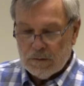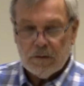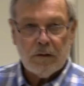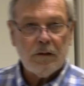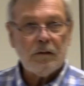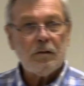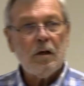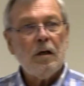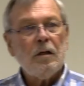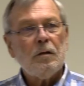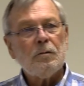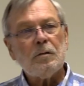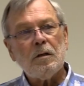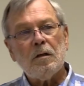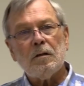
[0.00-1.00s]
So this,
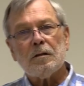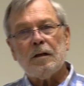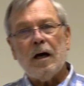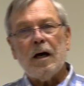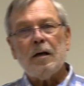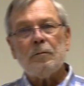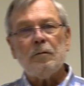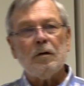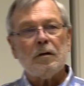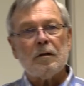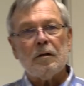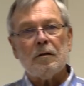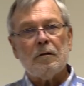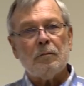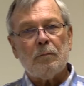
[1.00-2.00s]
was is a little guidebook
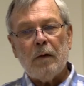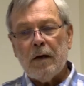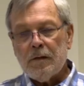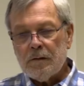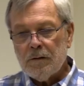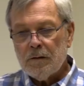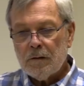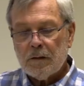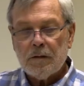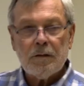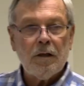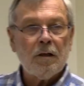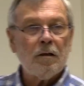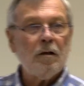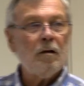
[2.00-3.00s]
that the passenger could
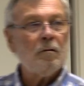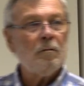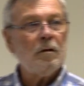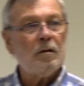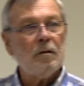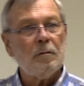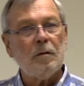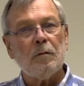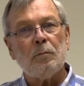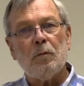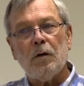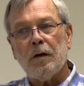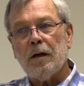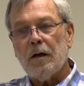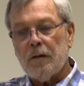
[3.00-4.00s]
take along with them and
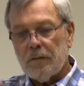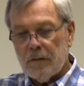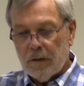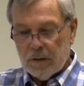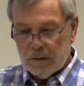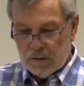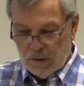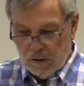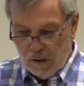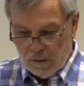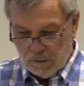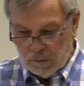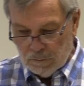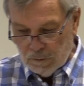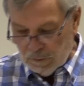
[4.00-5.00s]
point out things
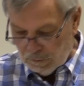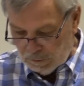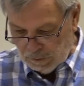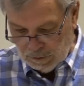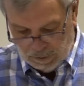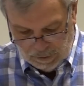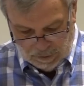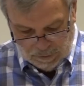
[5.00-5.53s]
along the route.